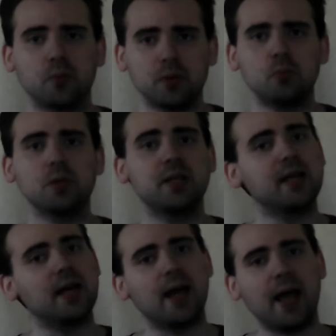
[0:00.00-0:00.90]
we would
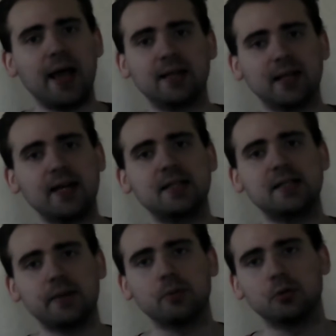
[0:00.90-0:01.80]
get a
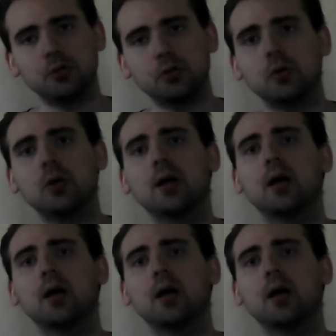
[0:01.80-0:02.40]
lightsaber duel.